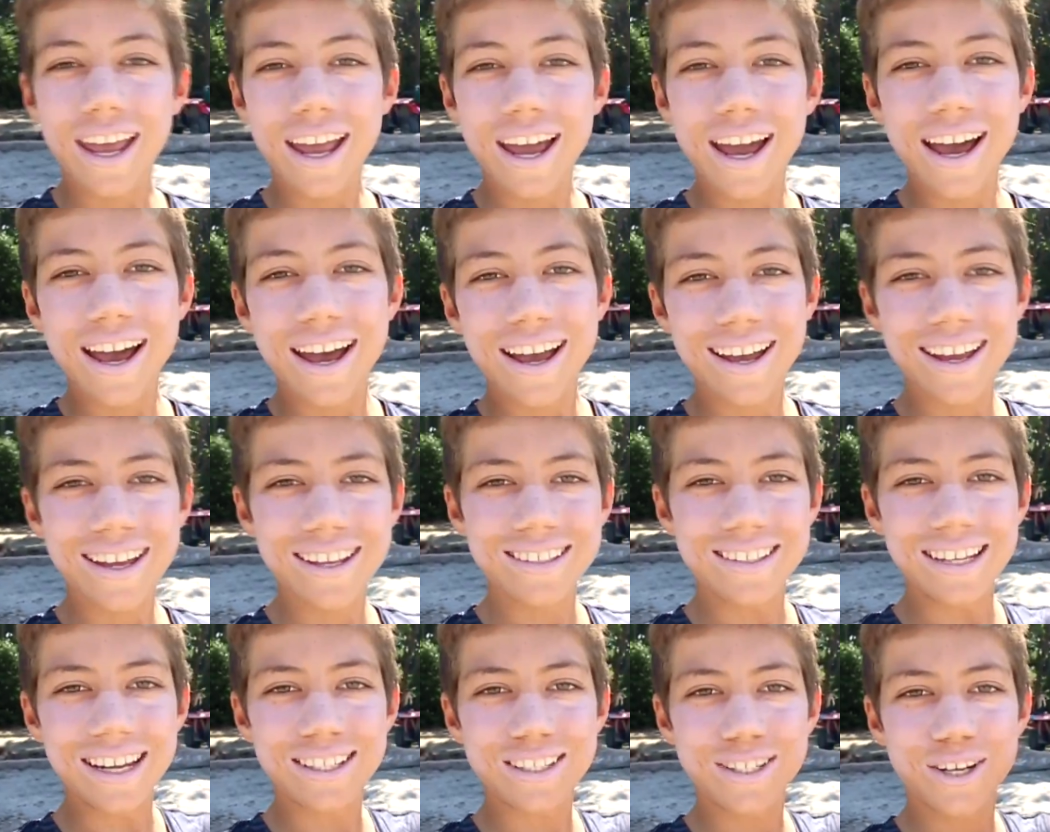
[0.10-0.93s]

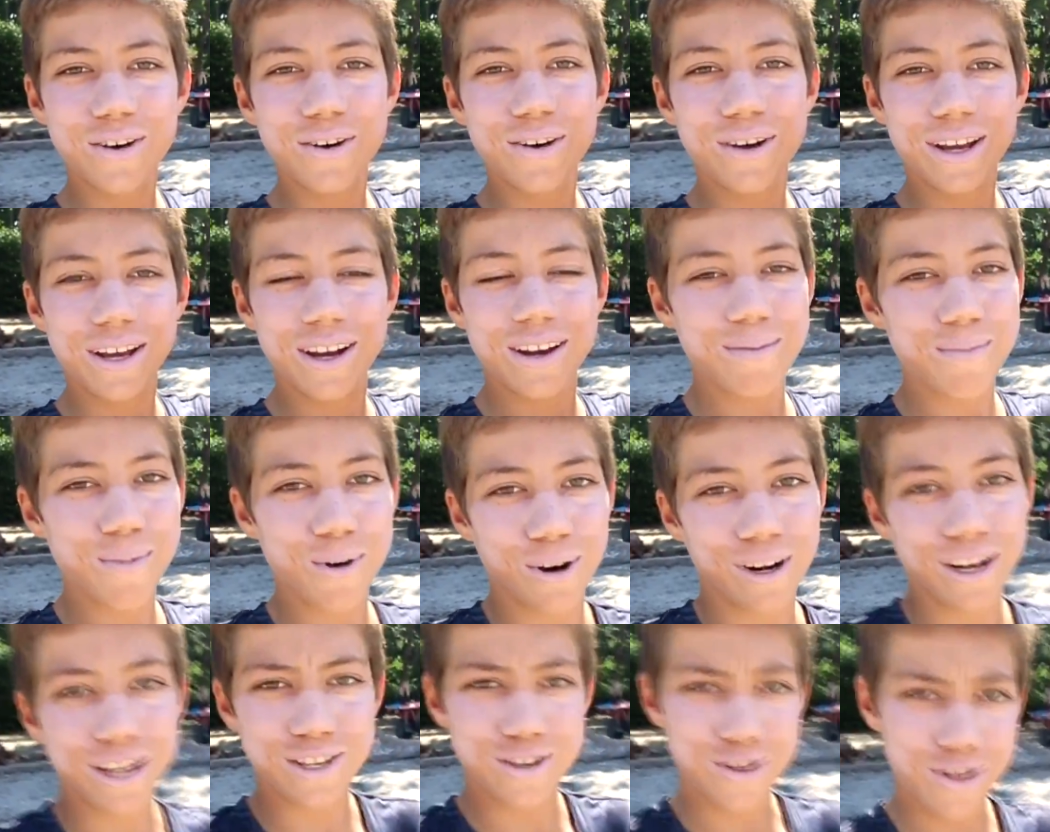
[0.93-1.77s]
guys, how's it going? Good
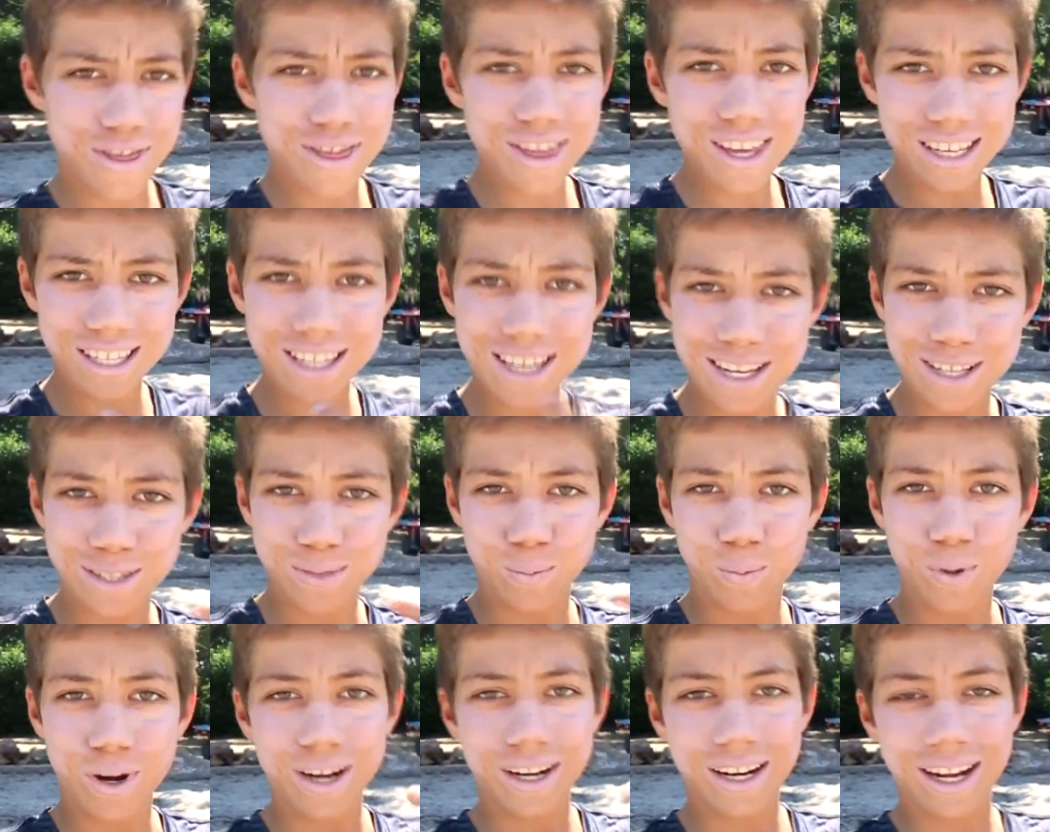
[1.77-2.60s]
morning. So this is
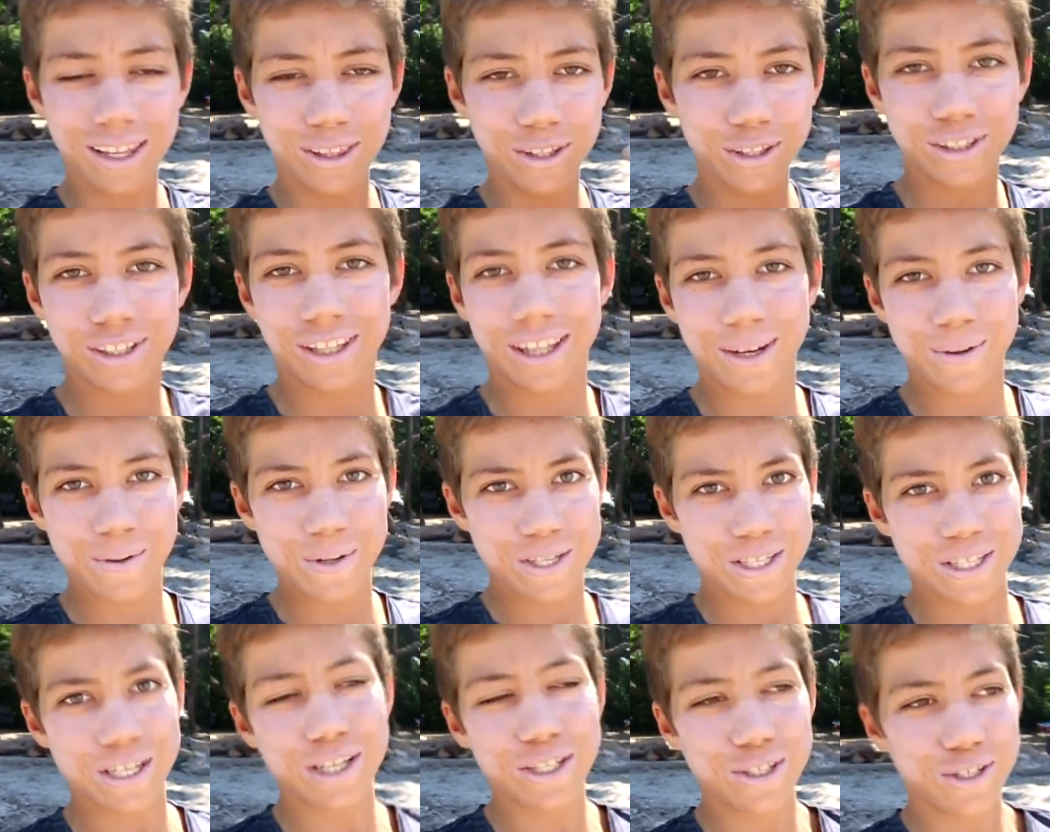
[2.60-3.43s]
what I look like
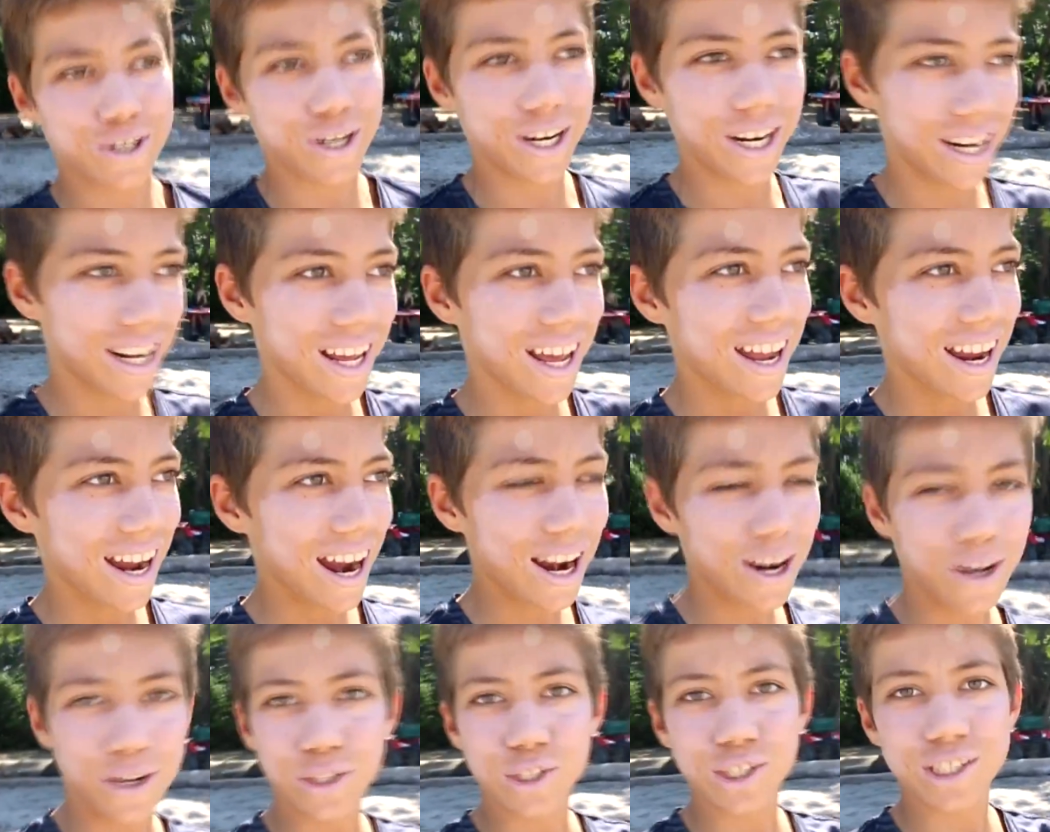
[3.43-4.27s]
with sunscreen.
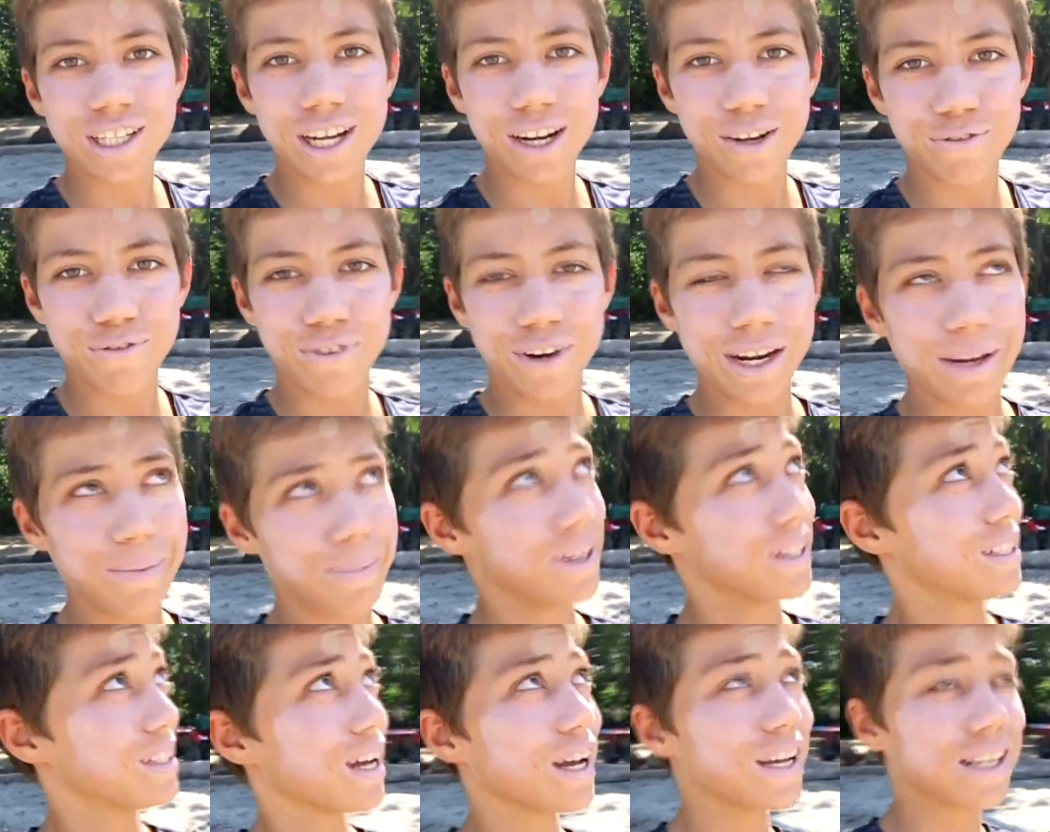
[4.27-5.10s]
I know it looks kind of funny,
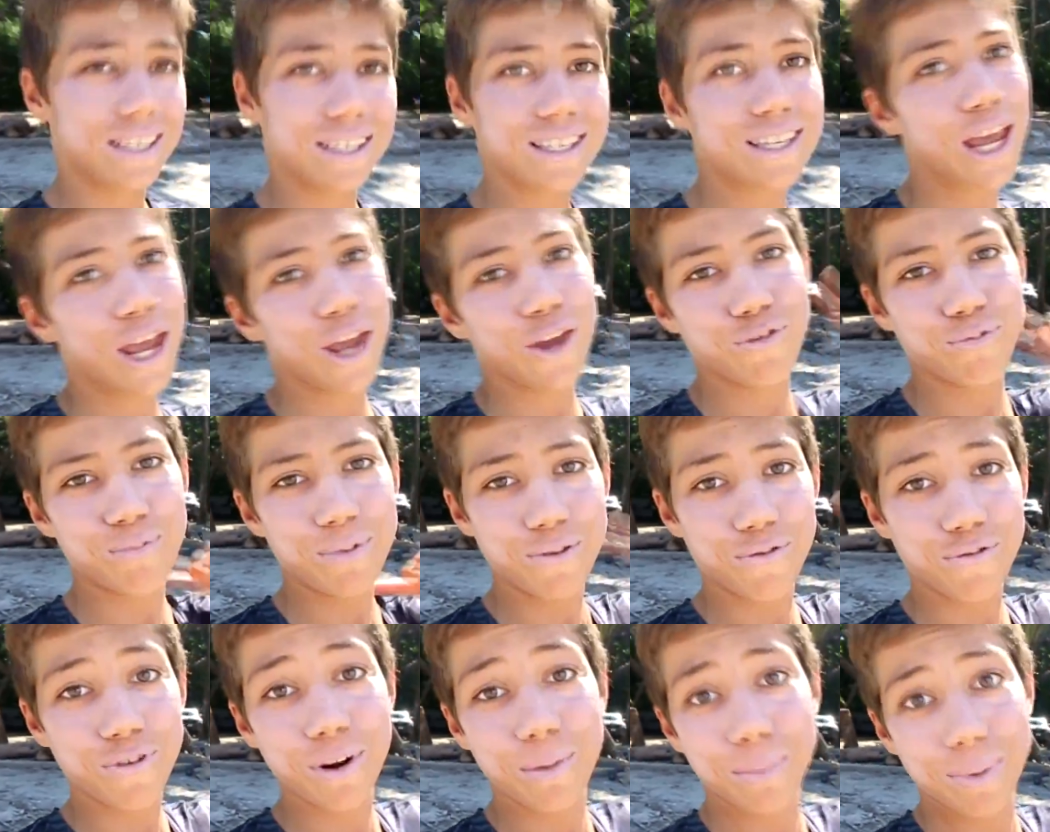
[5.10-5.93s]
but it does save
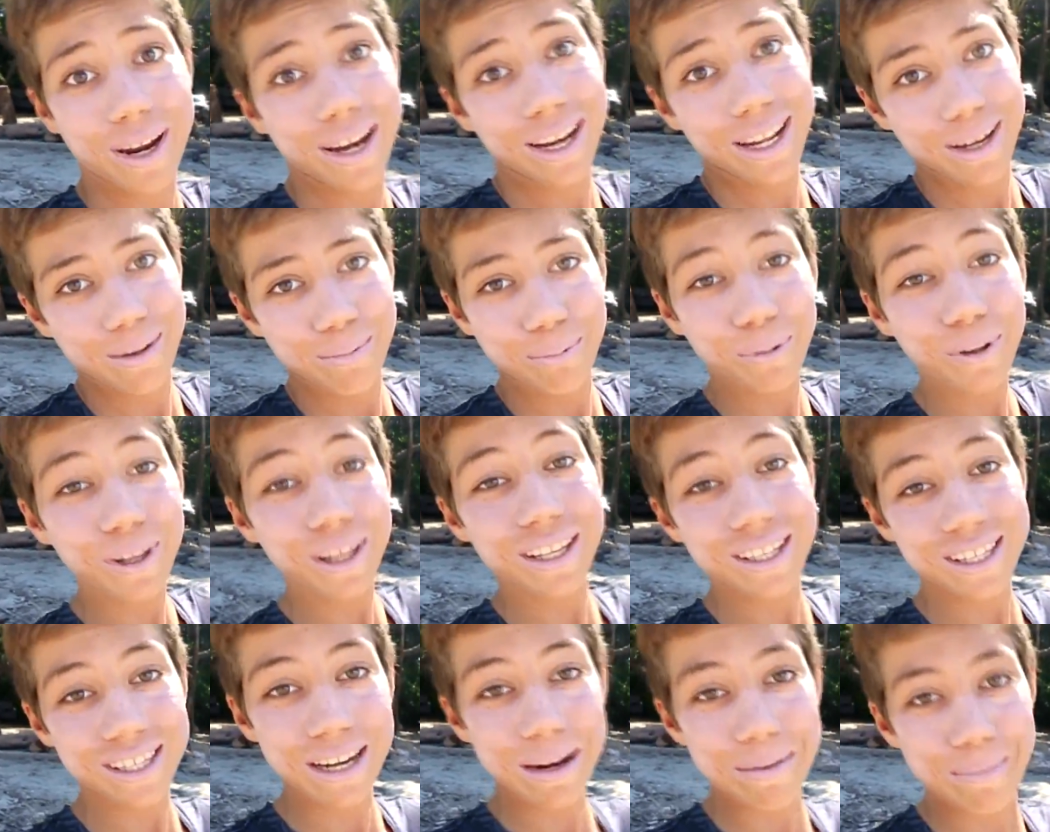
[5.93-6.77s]
me from getting
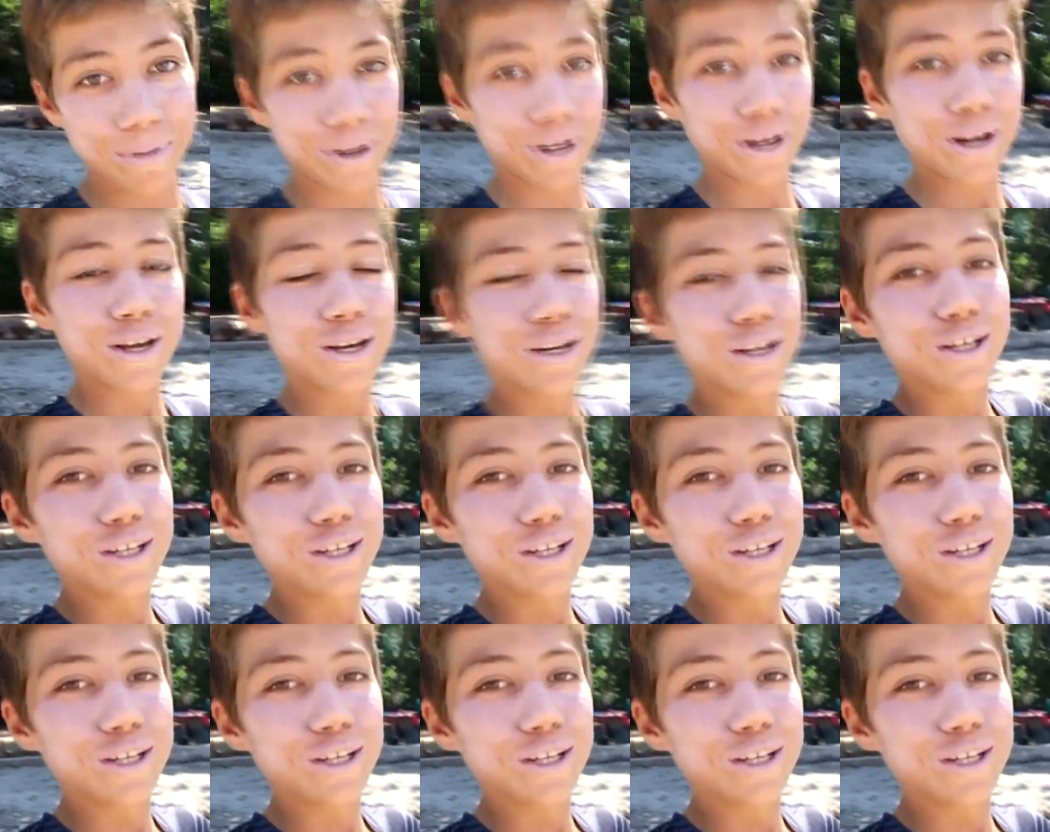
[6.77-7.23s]
completely sunburned.